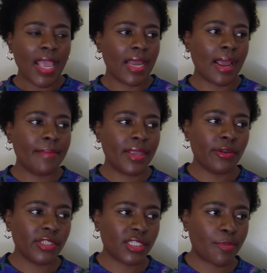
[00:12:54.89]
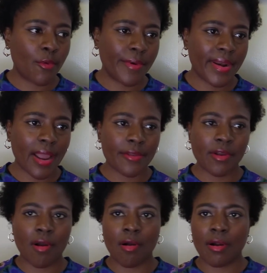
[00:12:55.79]
and i mean you're just pouring out
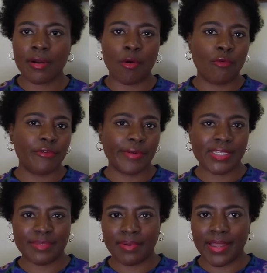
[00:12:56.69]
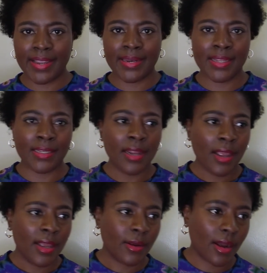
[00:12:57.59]
your heart over explaining
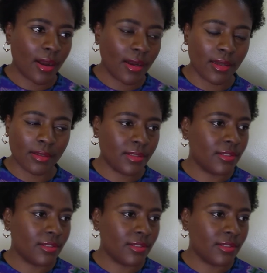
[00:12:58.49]
uh,